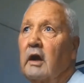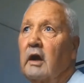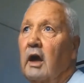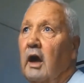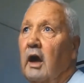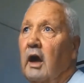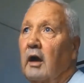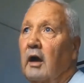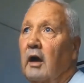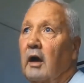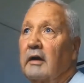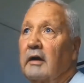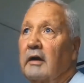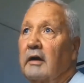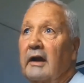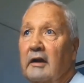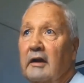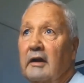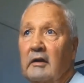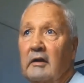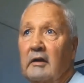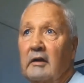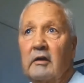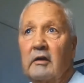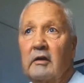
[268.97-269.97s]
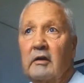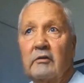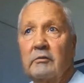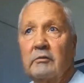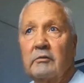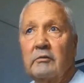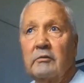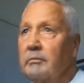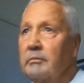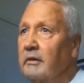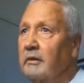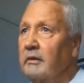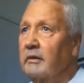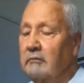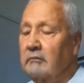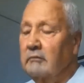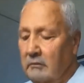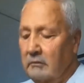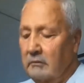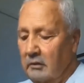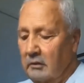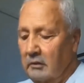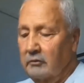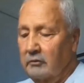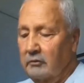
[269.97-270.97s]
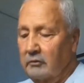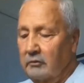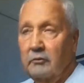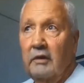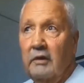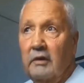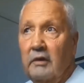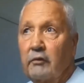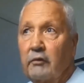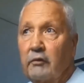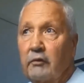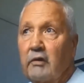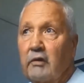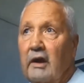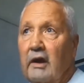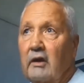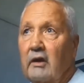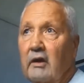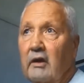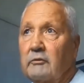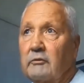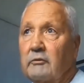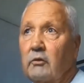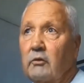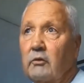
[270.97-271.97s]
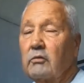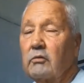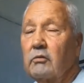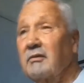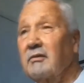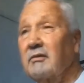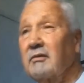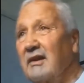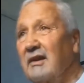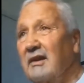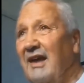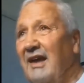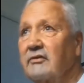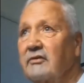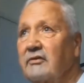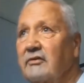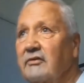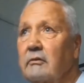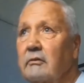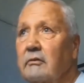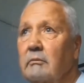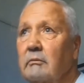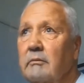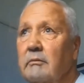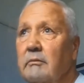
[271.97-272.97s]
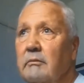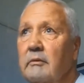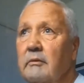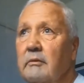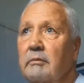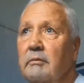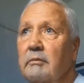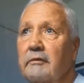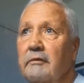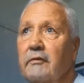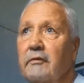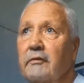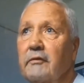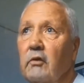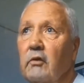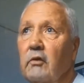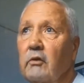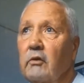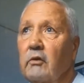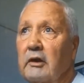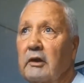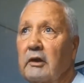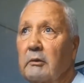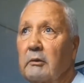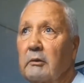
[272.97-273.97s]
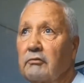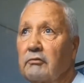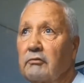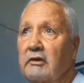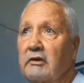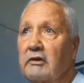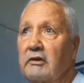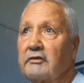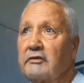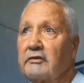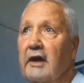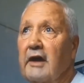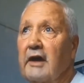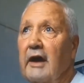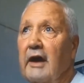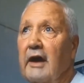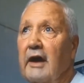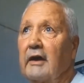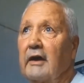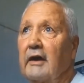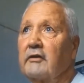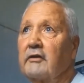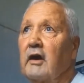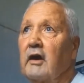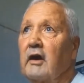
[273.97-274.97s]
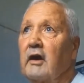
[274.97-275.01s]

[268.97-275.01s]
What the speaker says: and it's been 24 hours or less before it was reset,